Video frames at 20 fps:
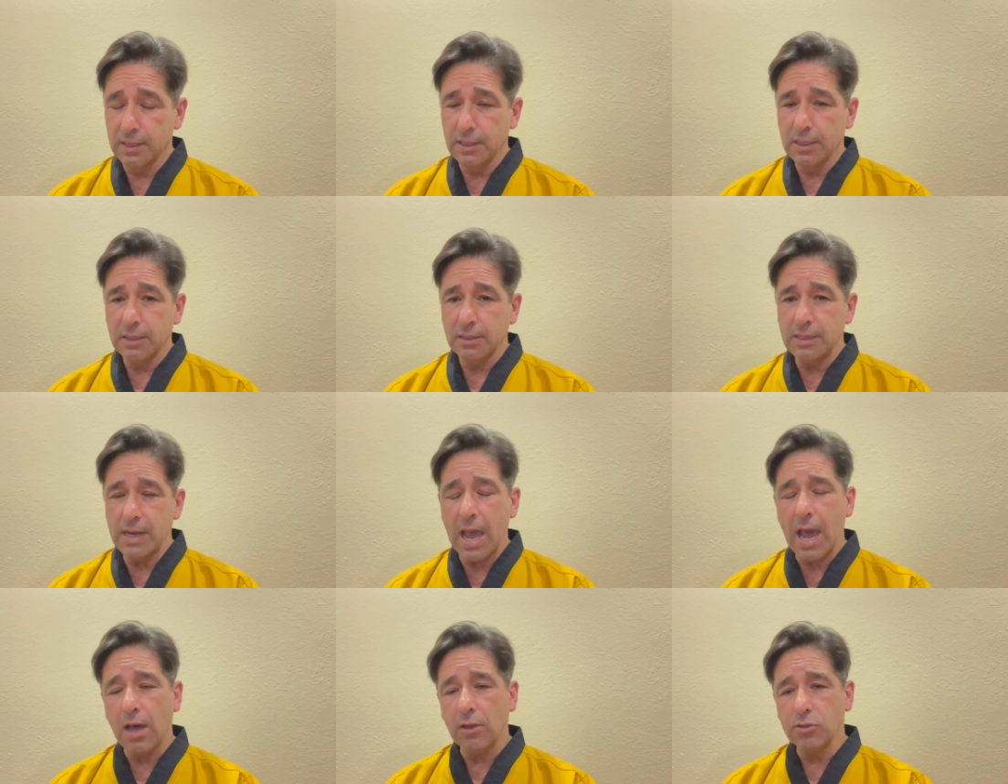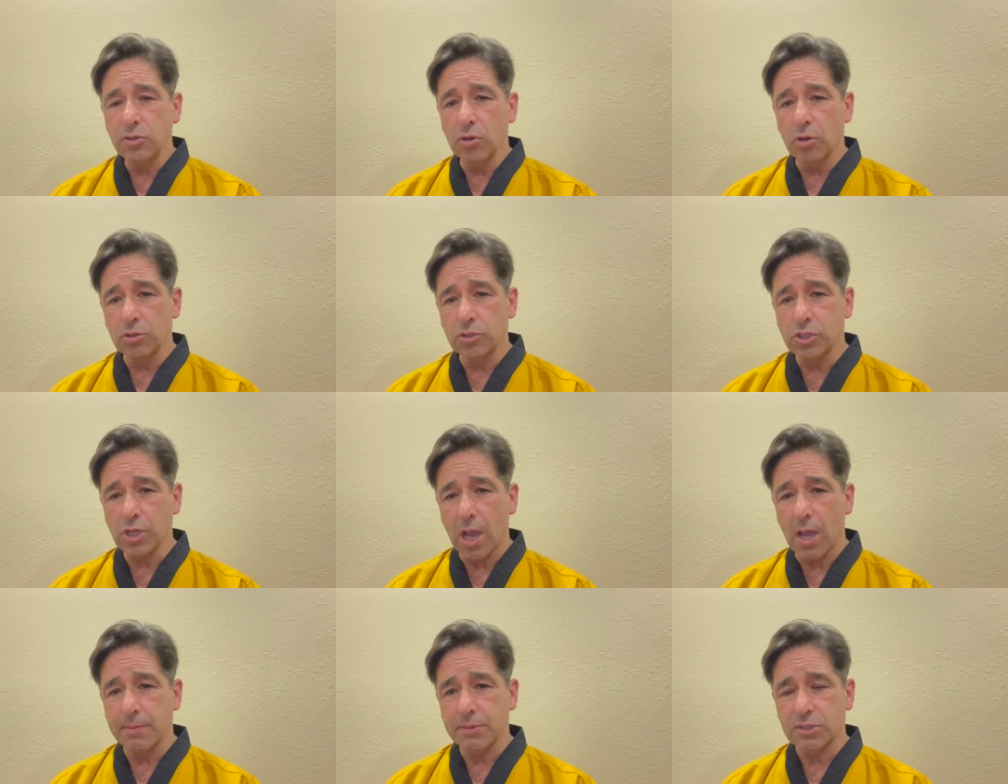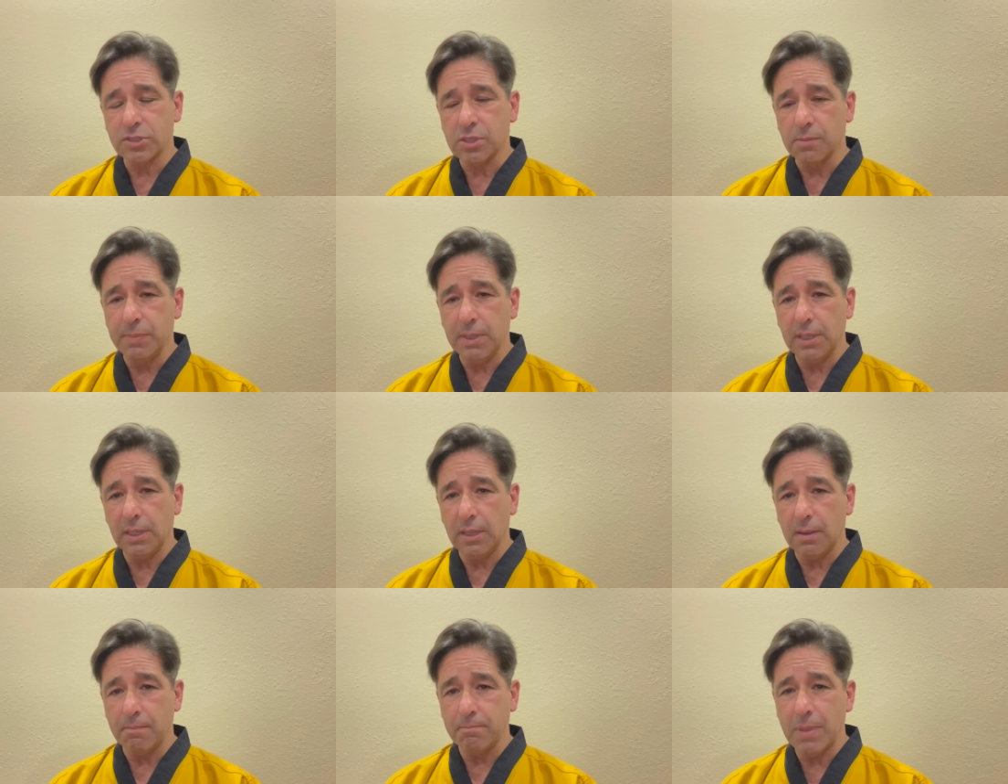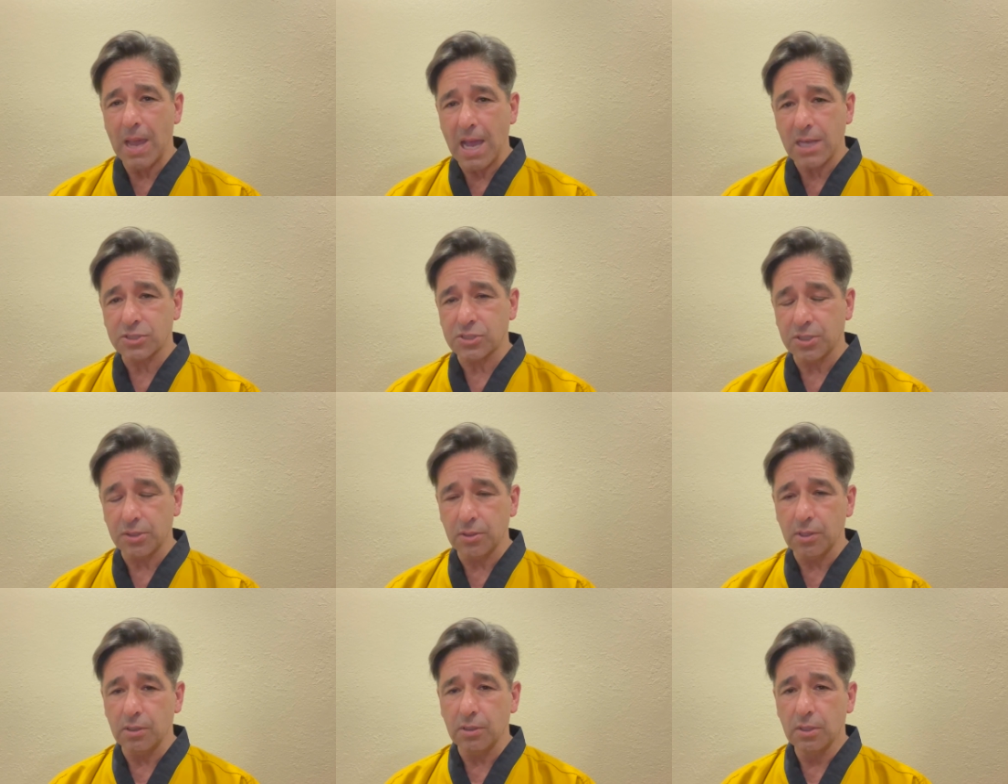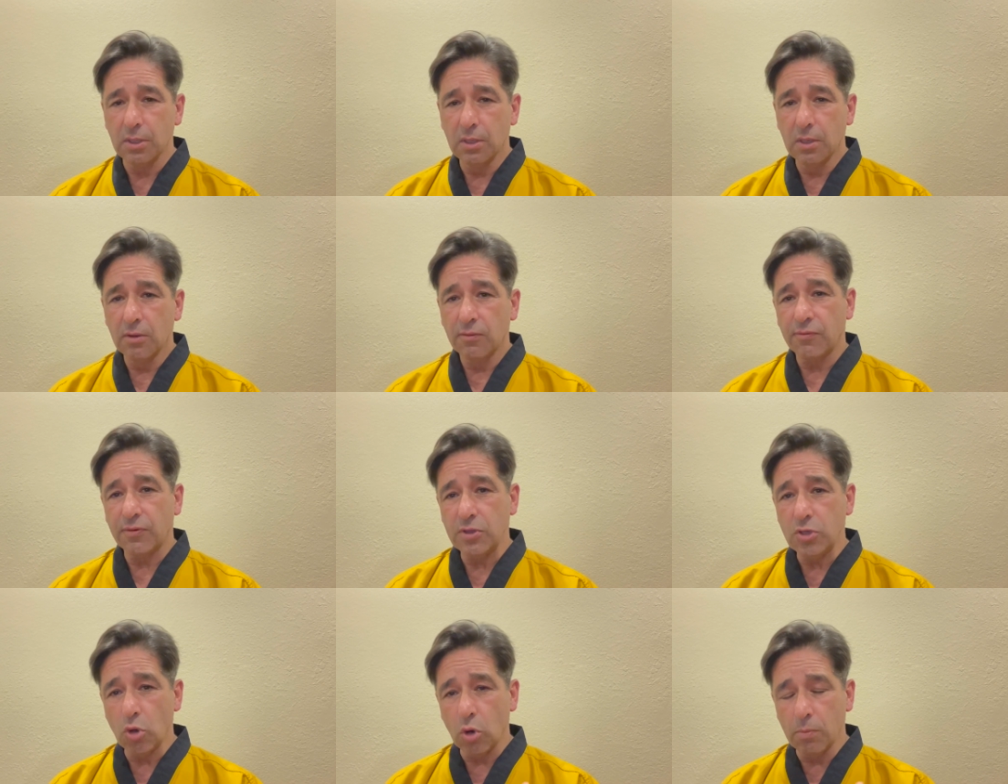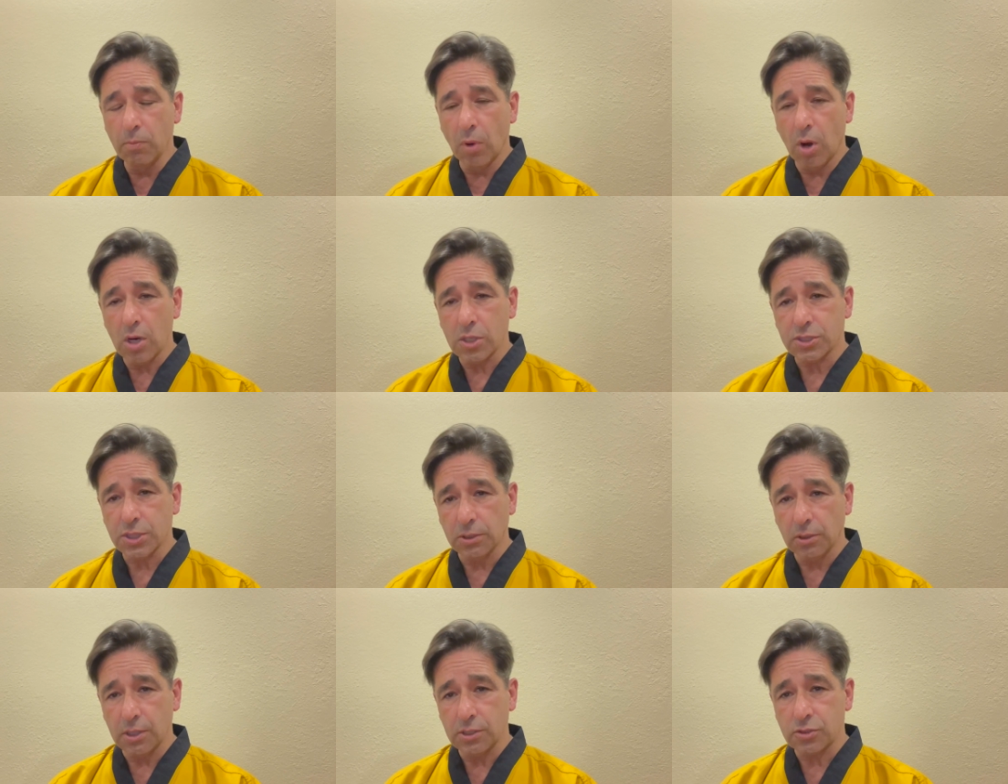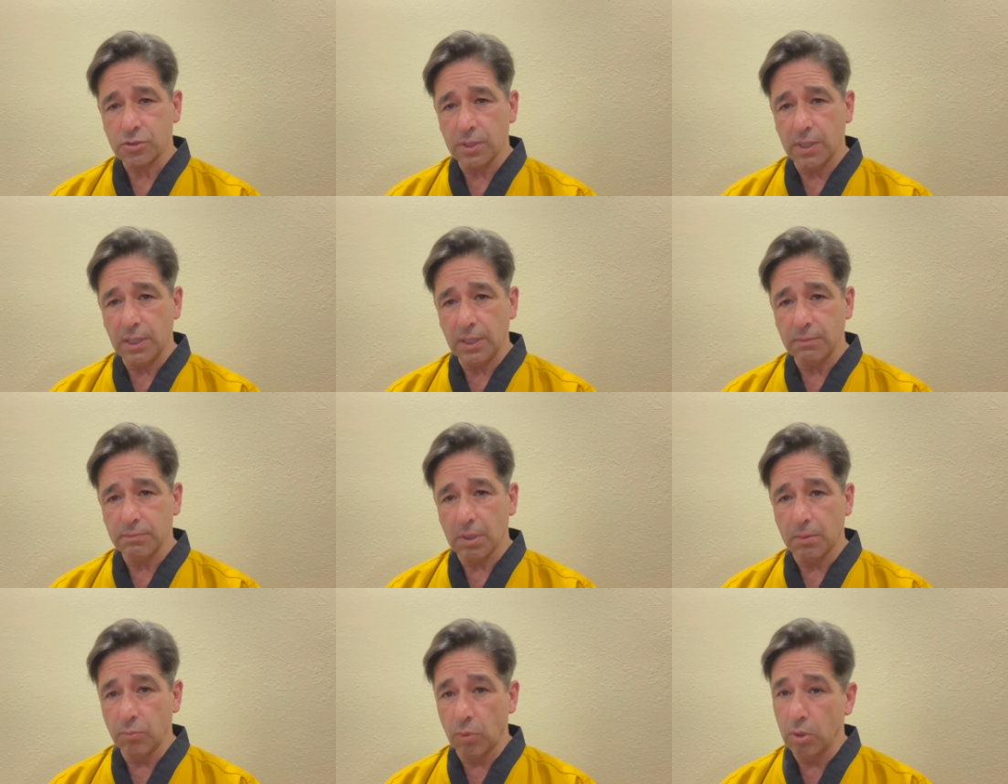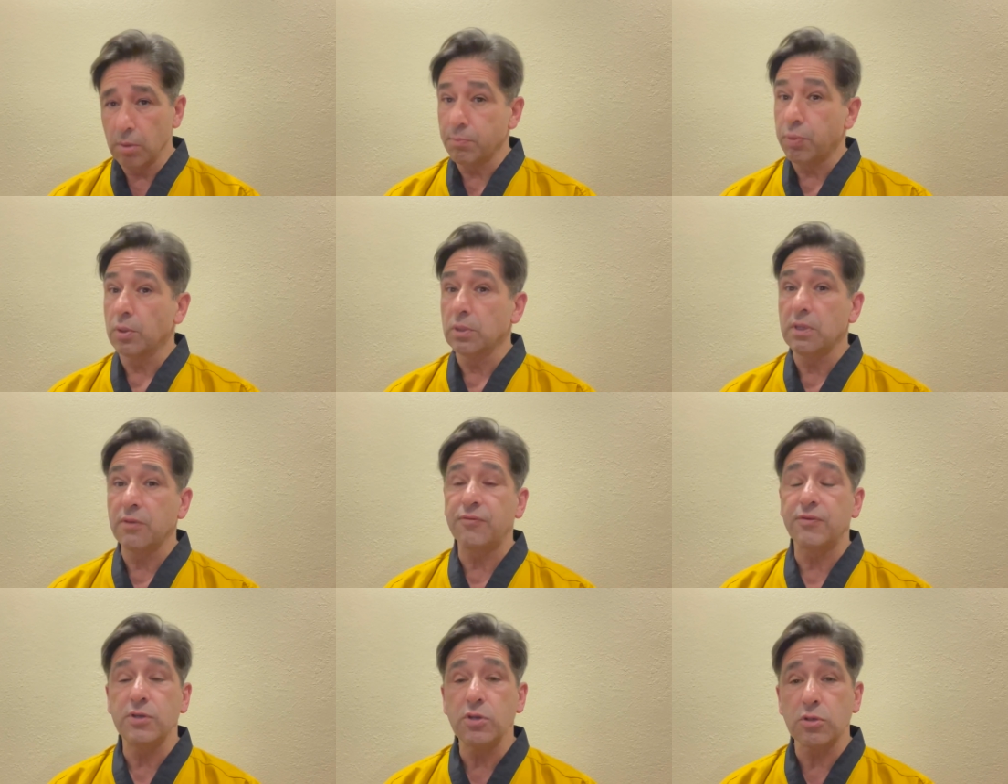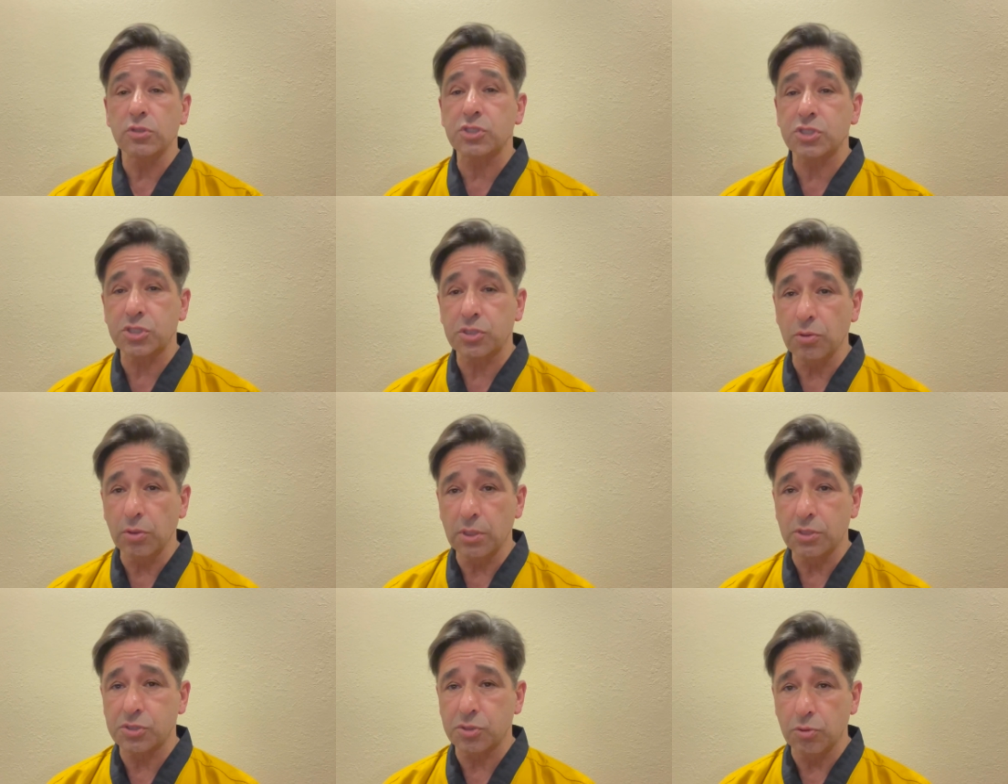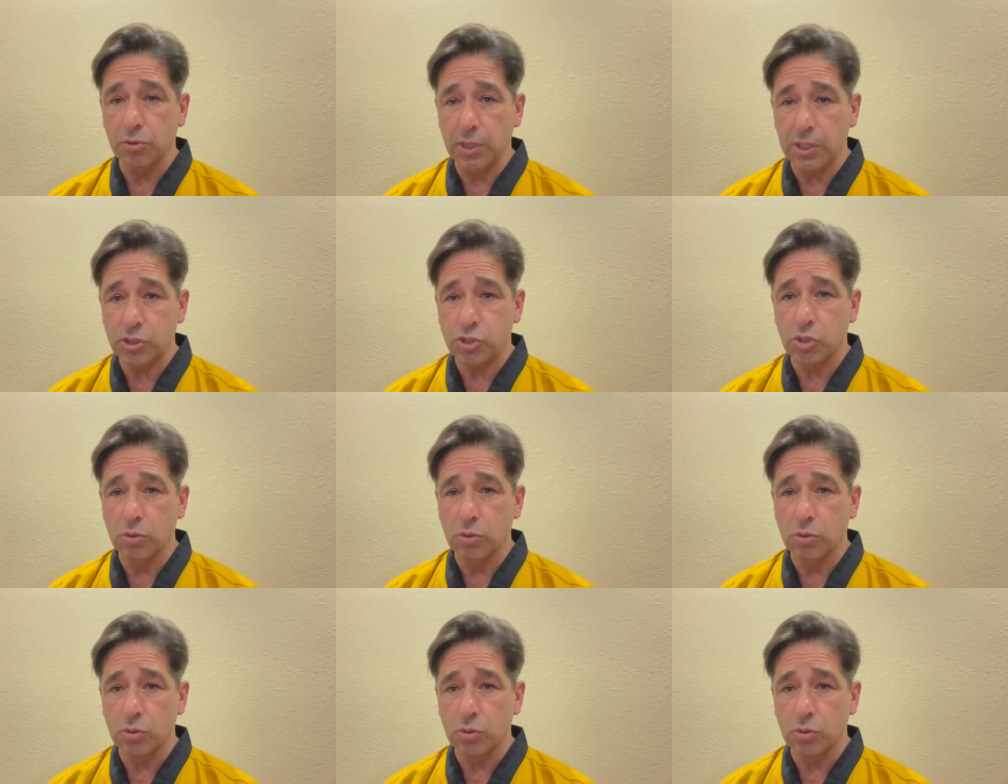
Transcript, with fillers: Now your job is to be an ambassador for your martial art training, but more importantly, for your students who need you